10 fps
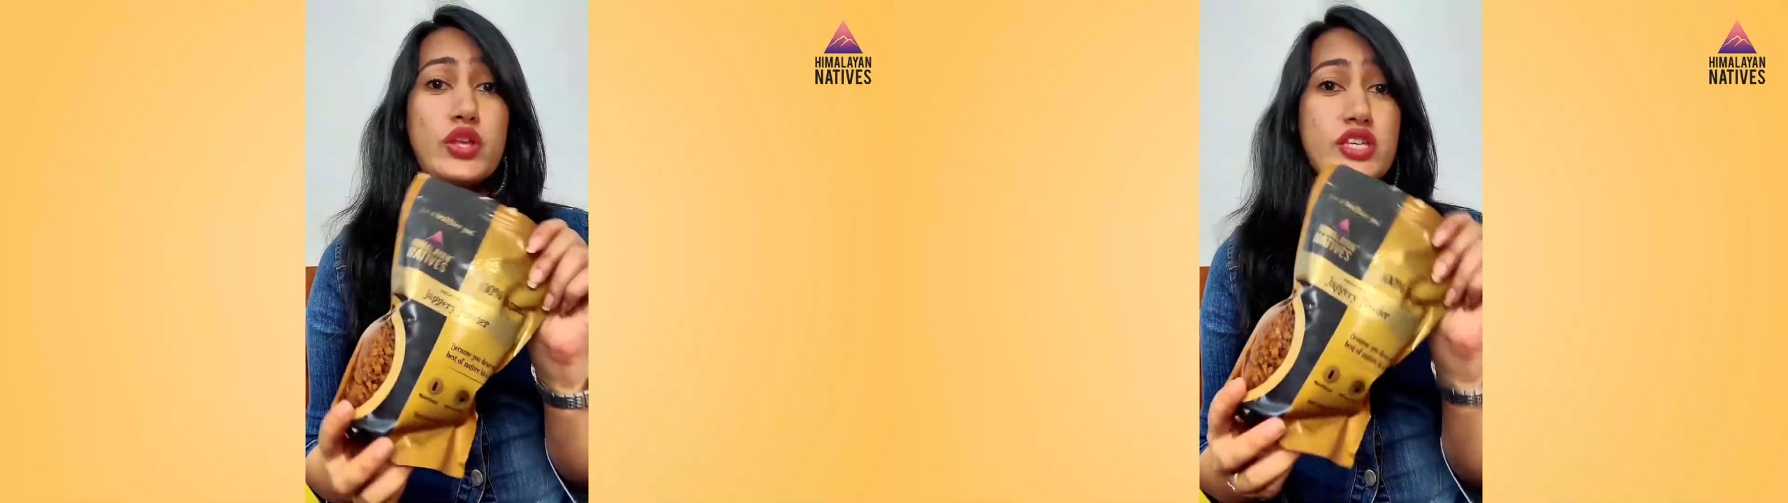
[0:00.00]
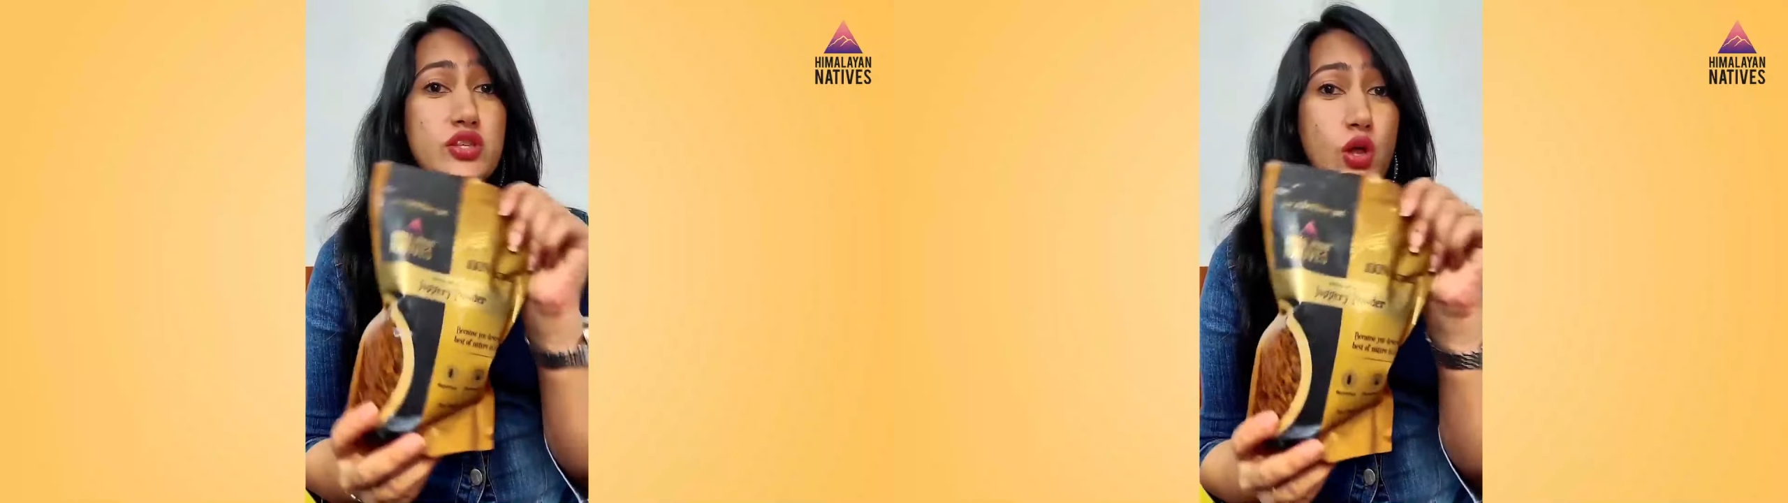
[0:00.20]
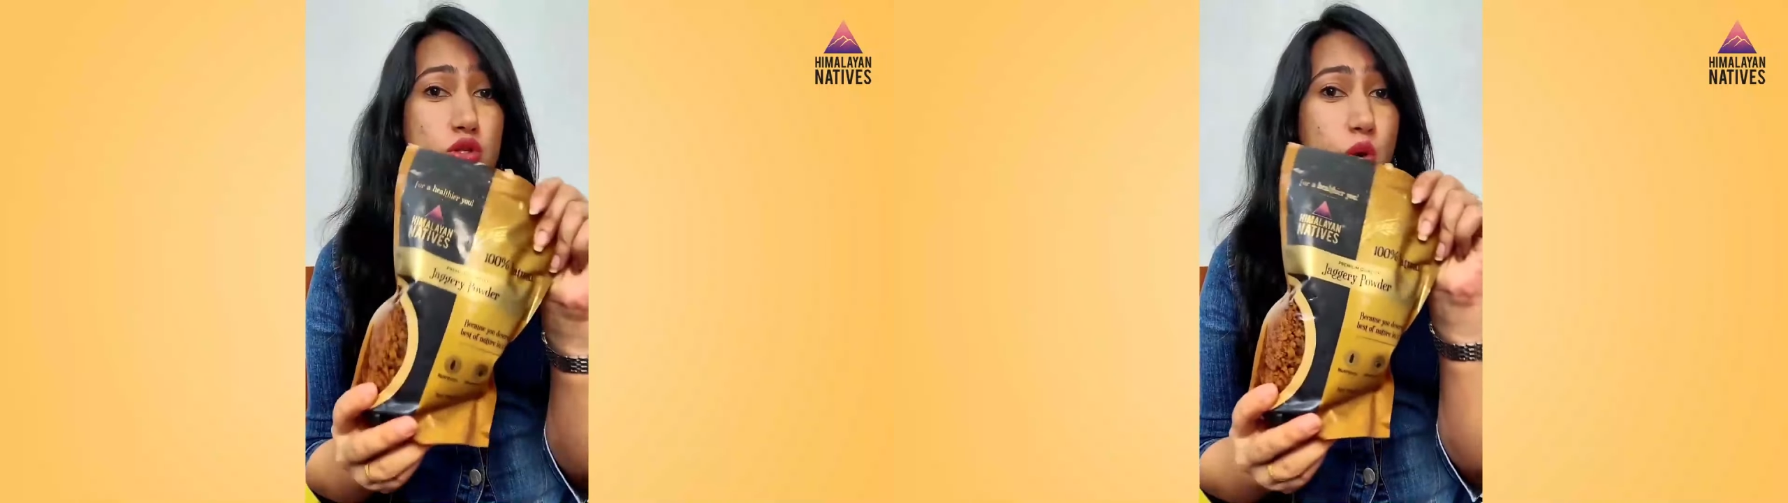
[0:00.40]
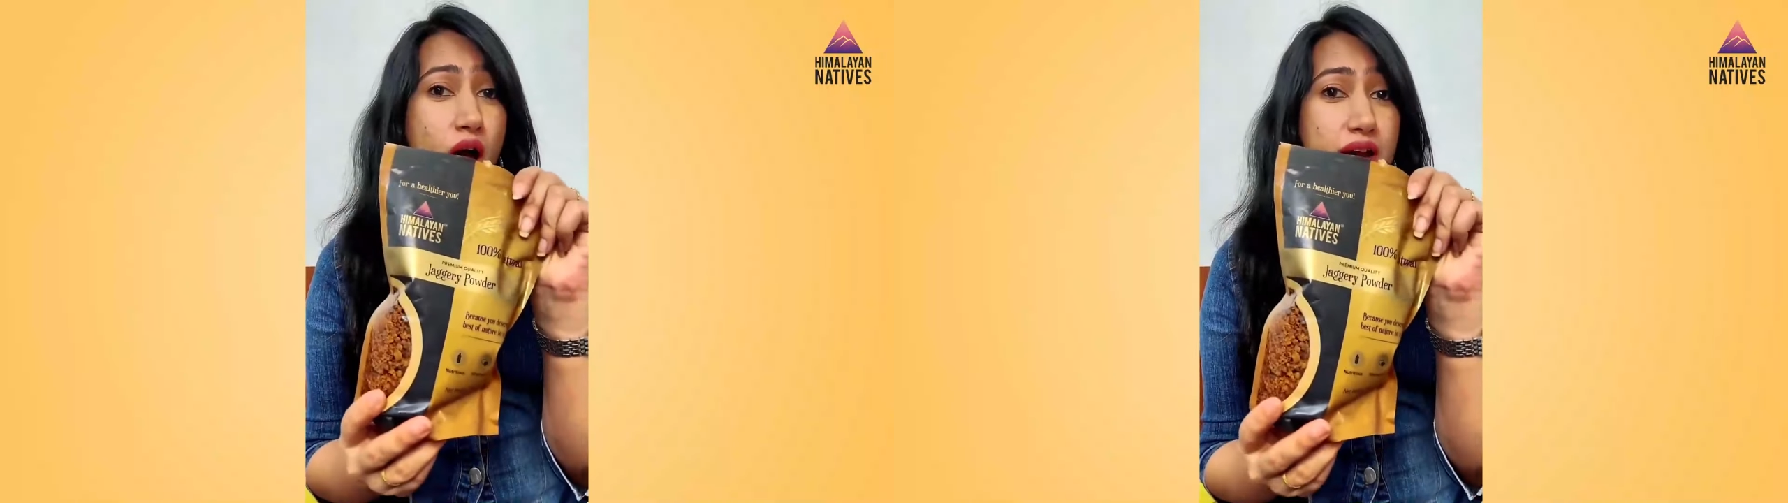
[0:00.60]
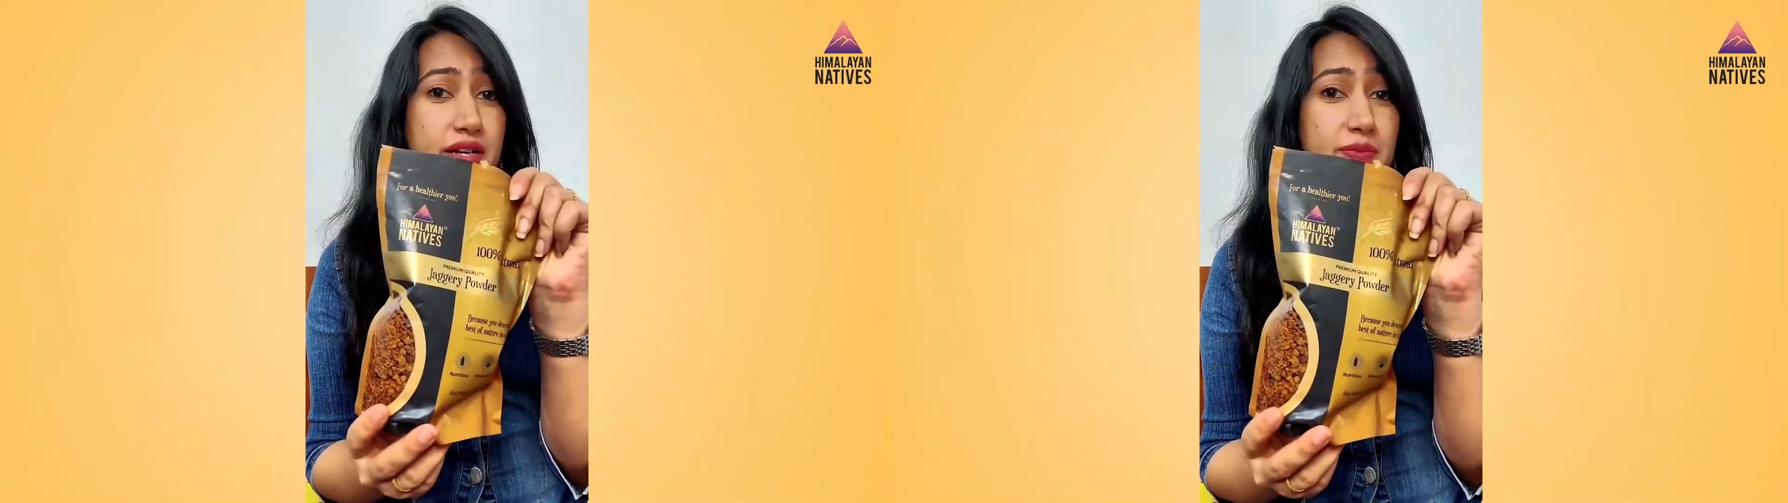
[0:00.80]
which is
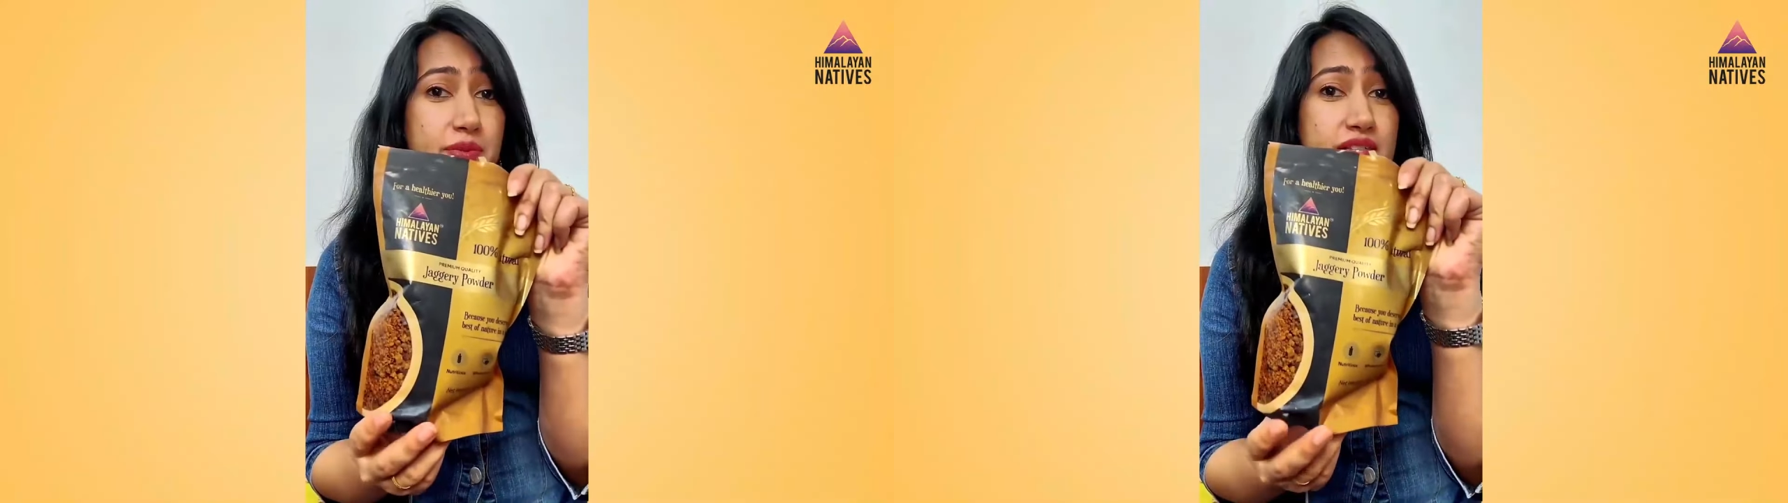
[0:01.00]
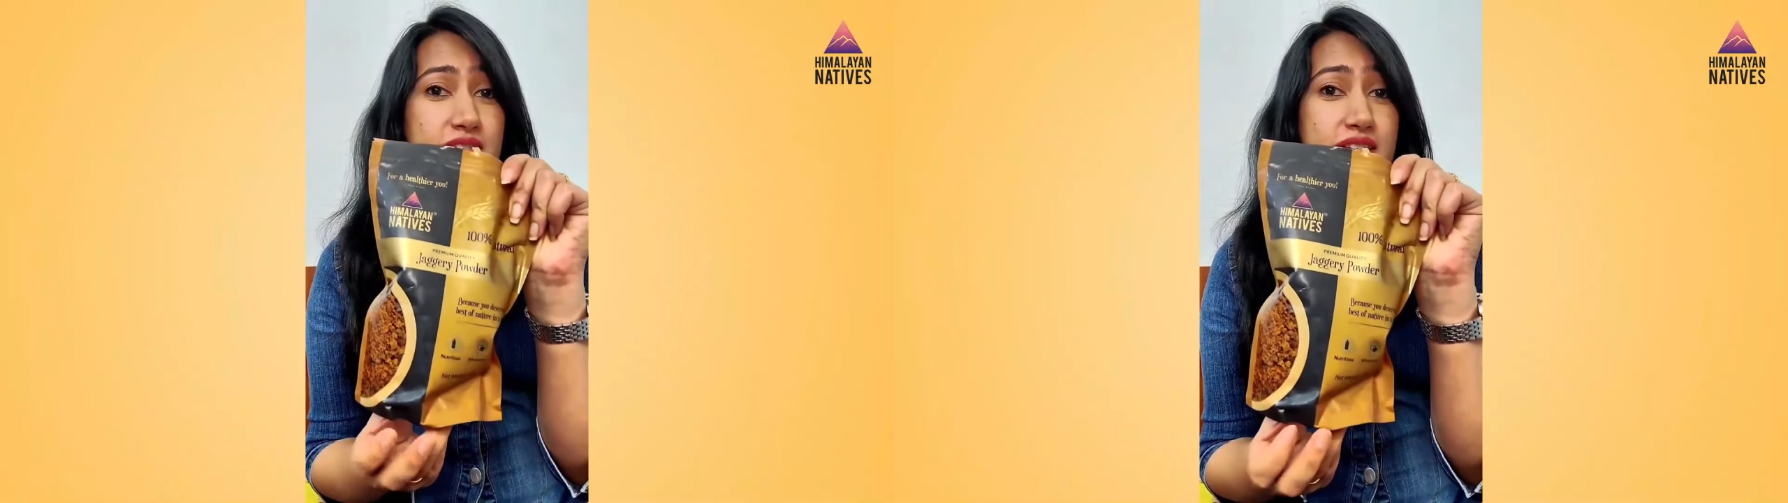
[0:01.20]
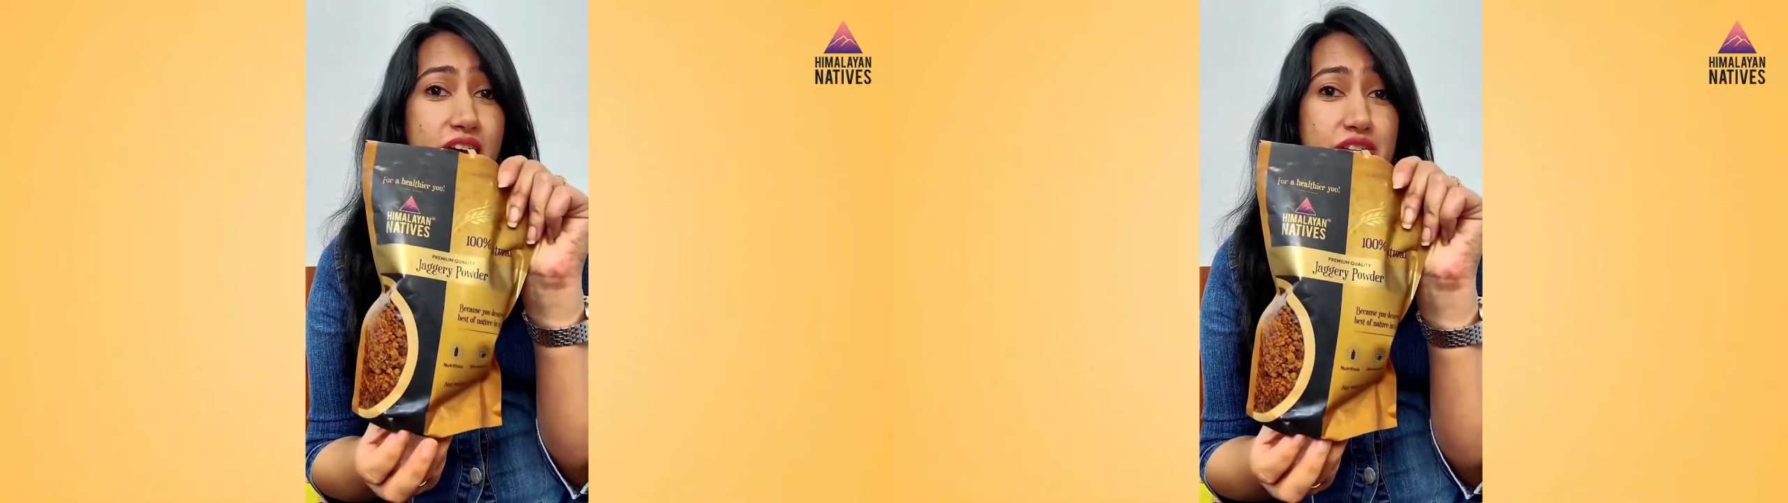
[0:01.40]
also 100%